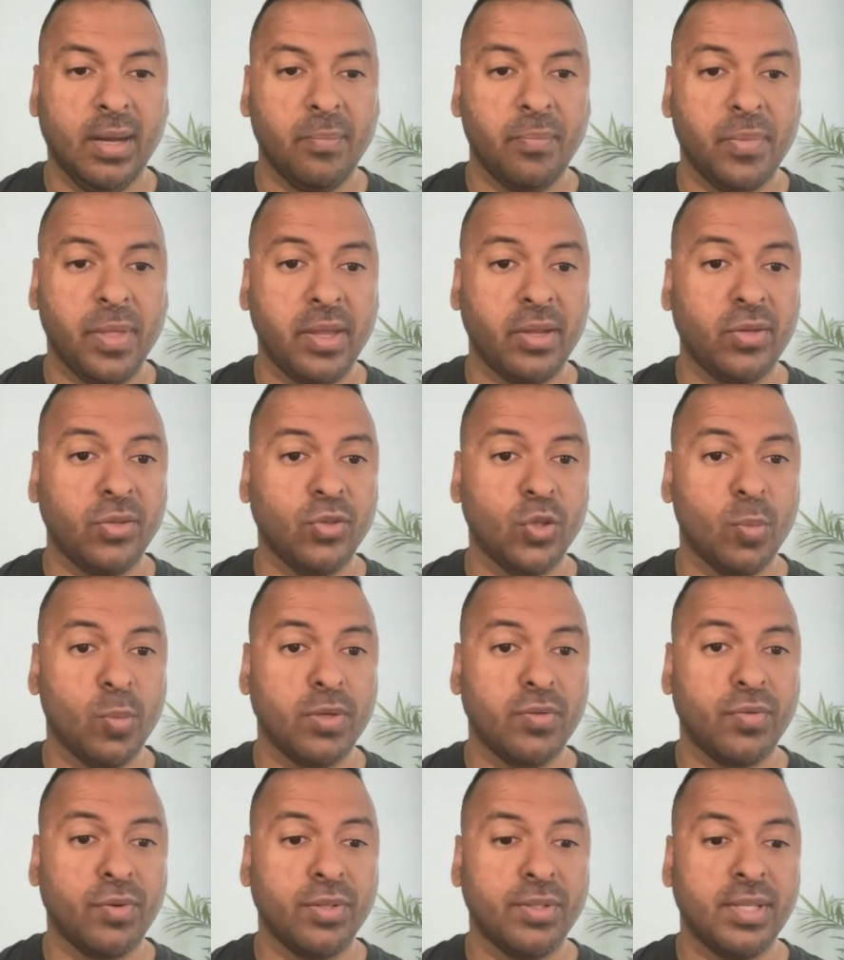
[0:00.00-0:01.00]
Thank you so
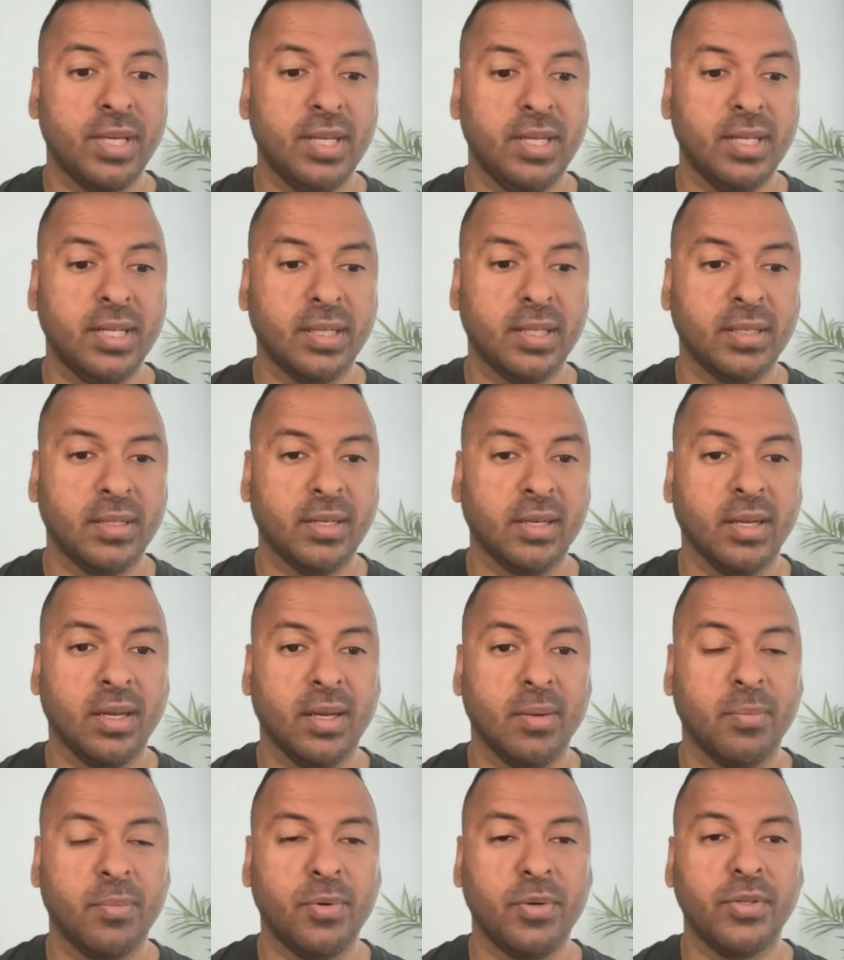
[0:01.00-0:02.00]
much for attending. I
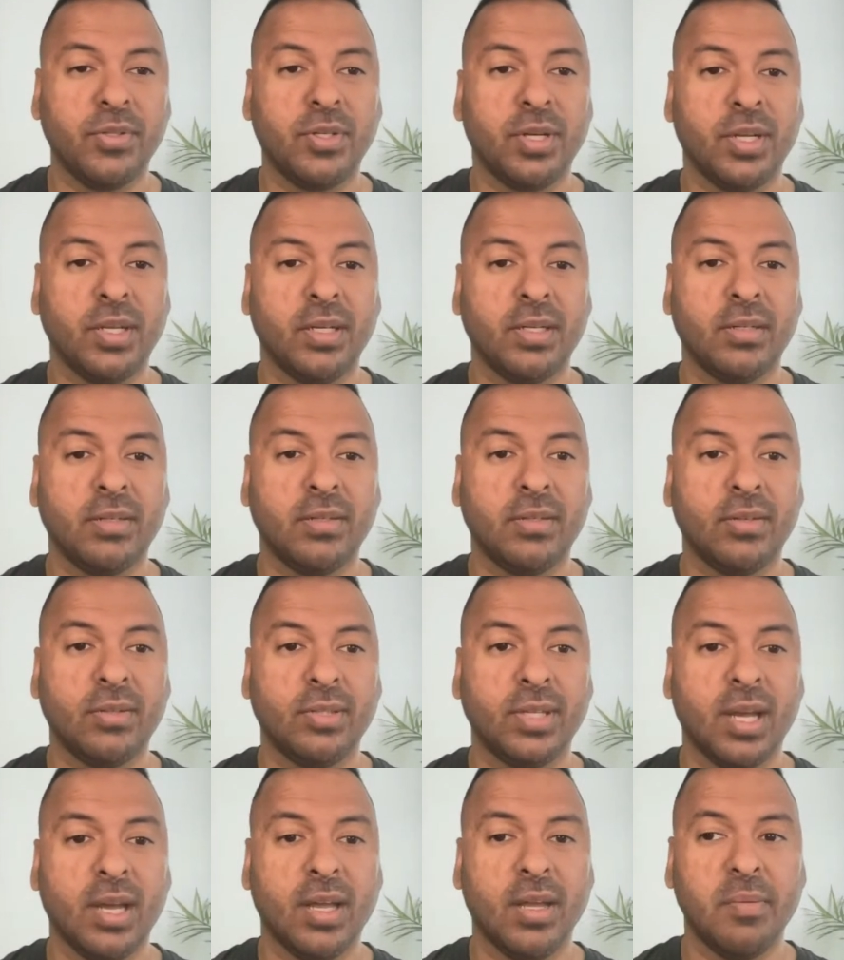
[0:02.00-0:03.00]
appreciate your
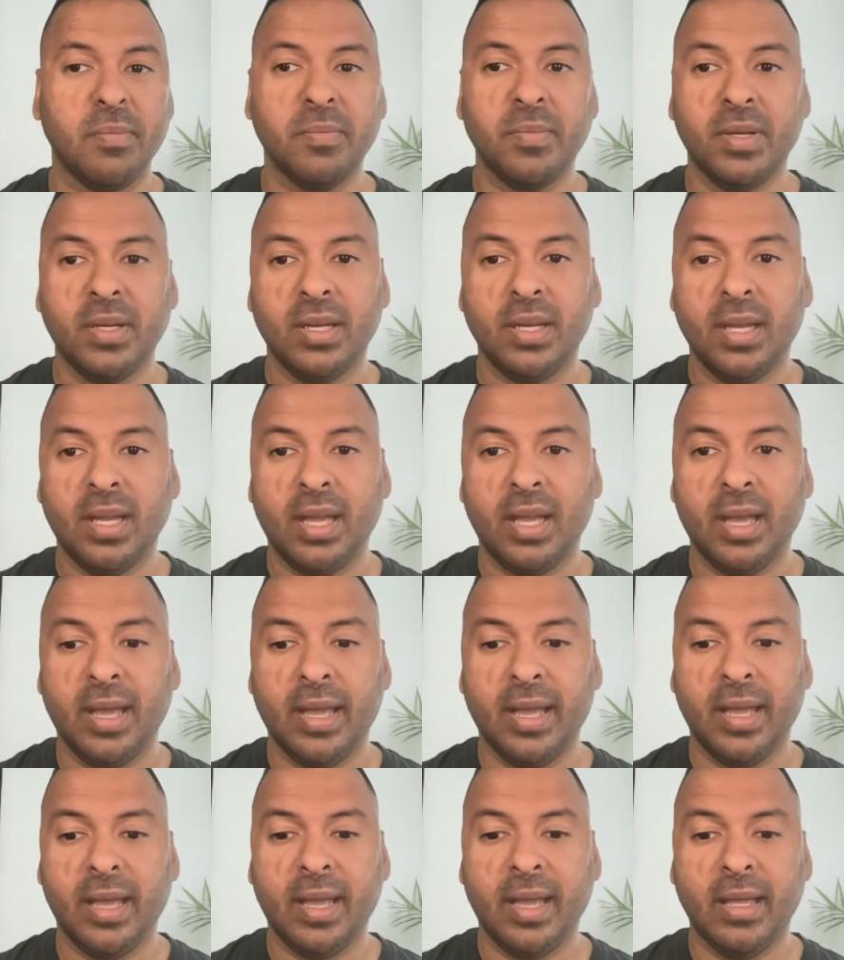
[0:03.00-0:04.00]
time,
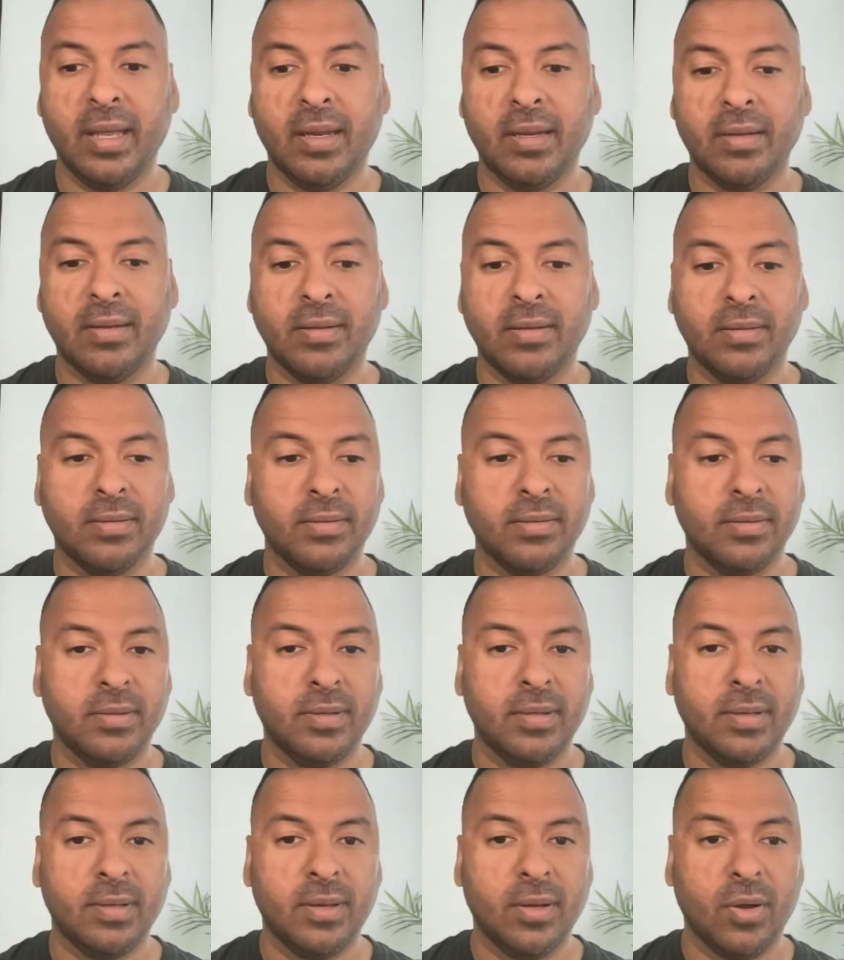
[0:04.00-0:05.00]
and
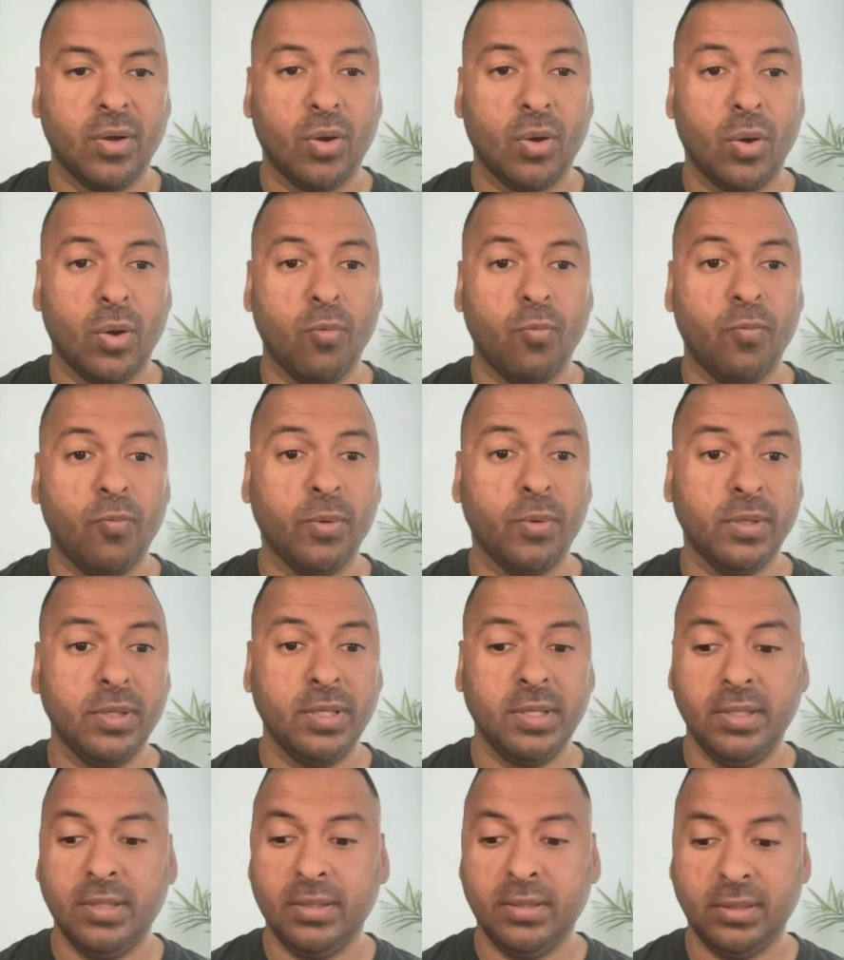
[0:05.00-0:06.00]

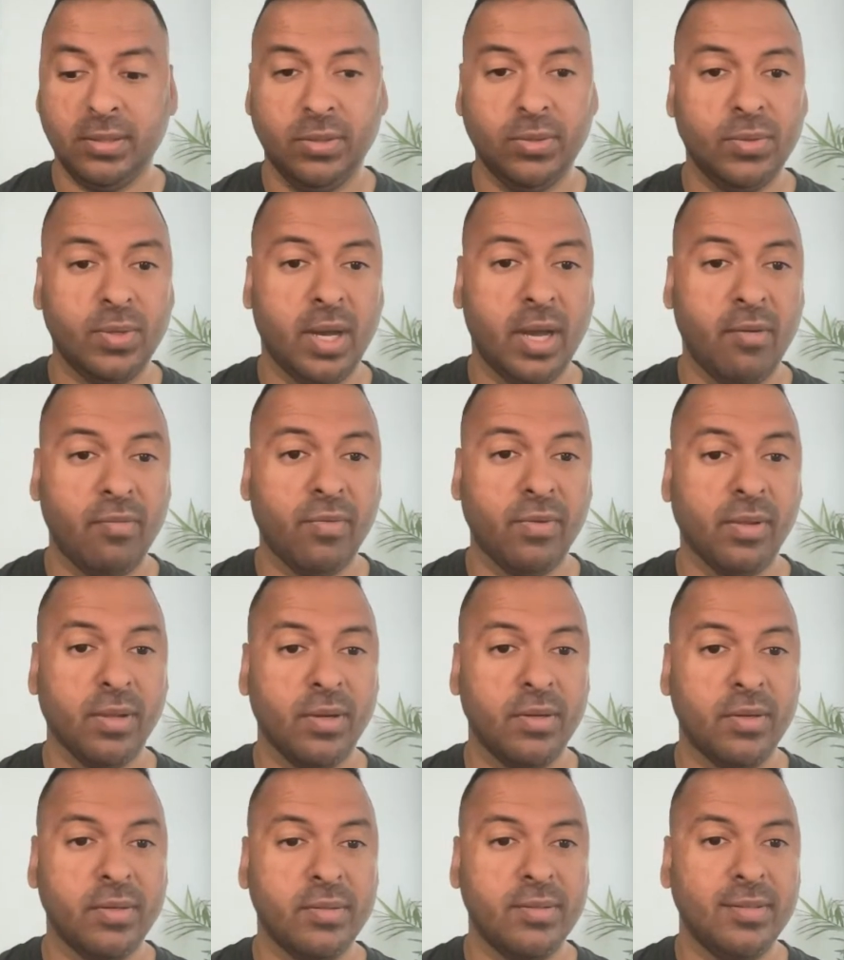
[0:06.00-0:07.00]
hopefully, you have
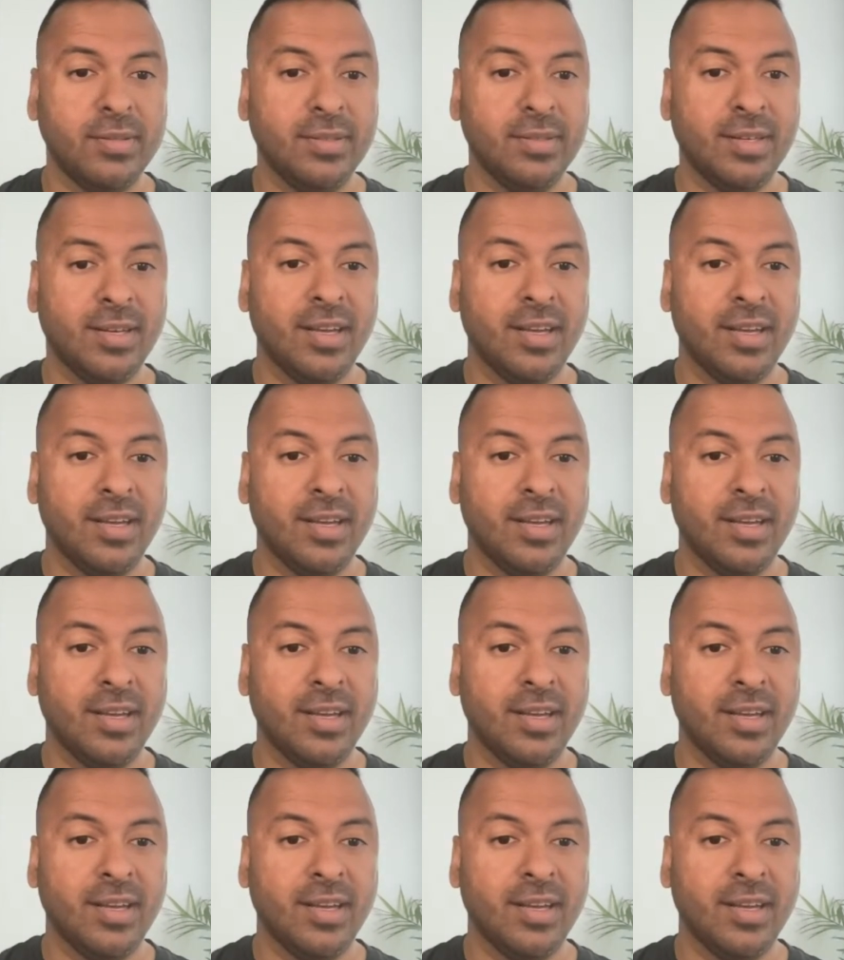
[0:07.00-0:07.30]
learned